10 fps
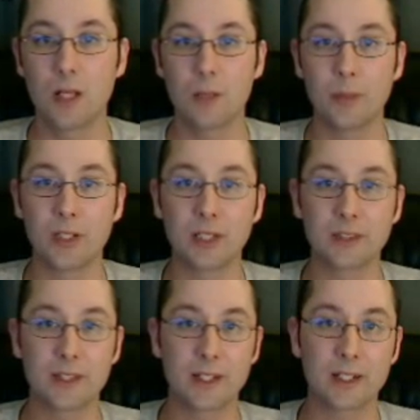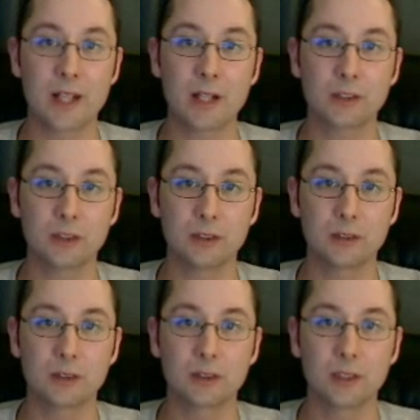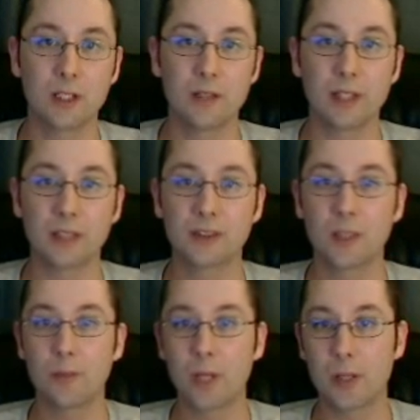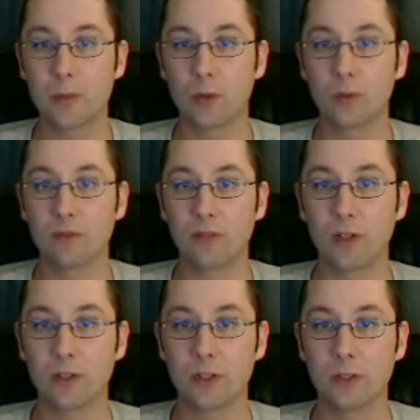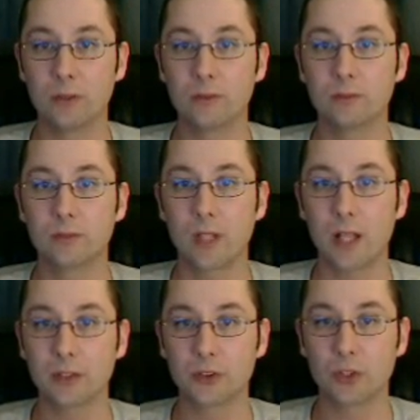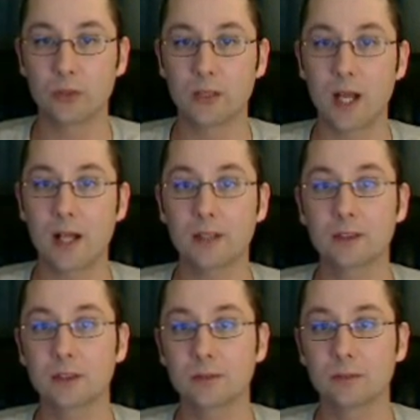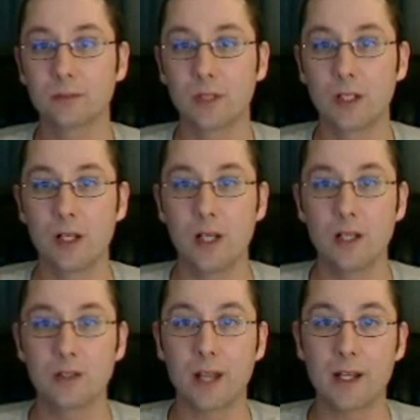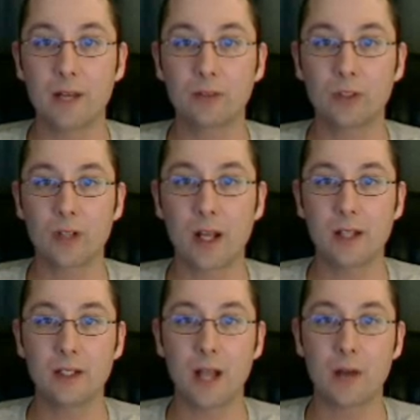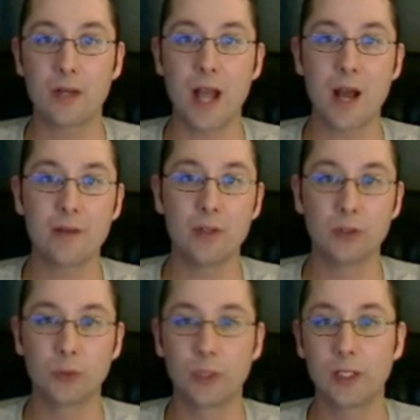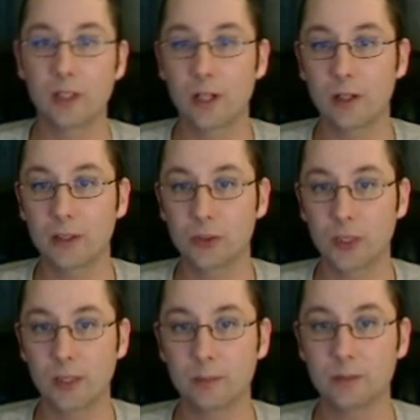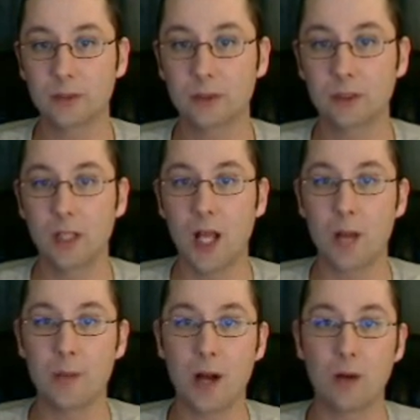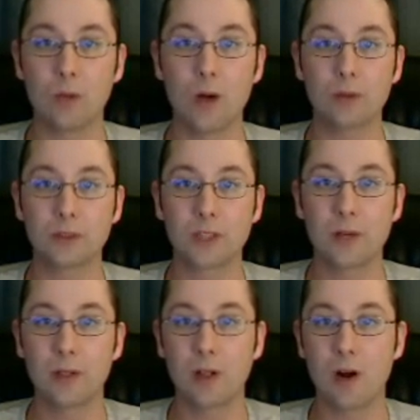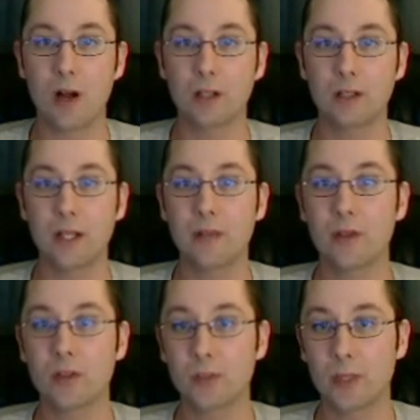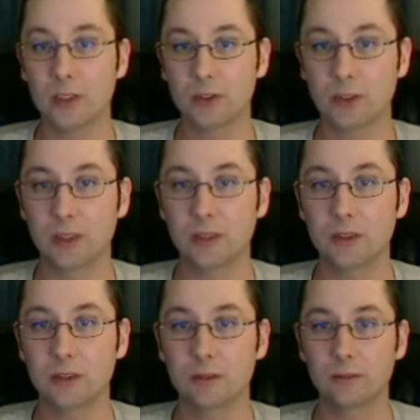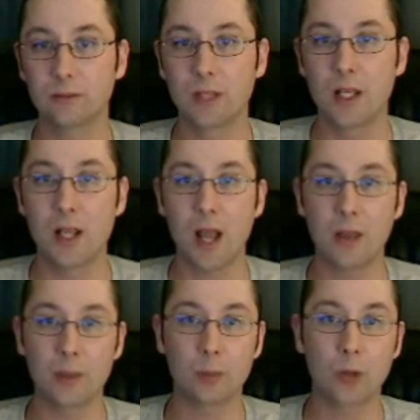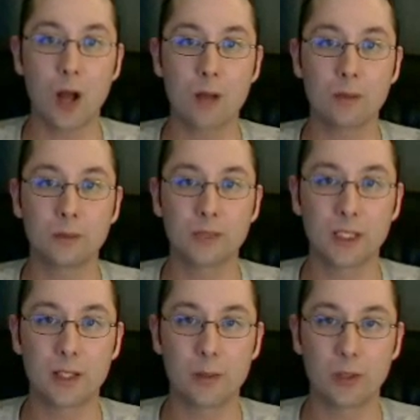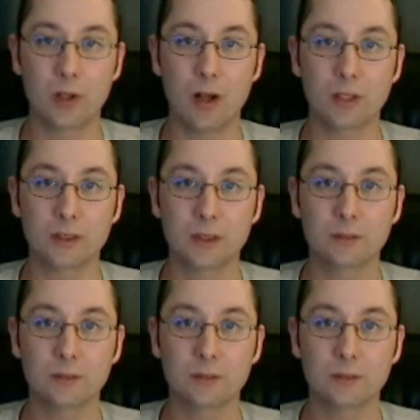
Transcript: because of the connections that some people refer to as soul ties. Night after night, I would have those reoccurring dreams about what was going on in those ministries and the problems that they were causing.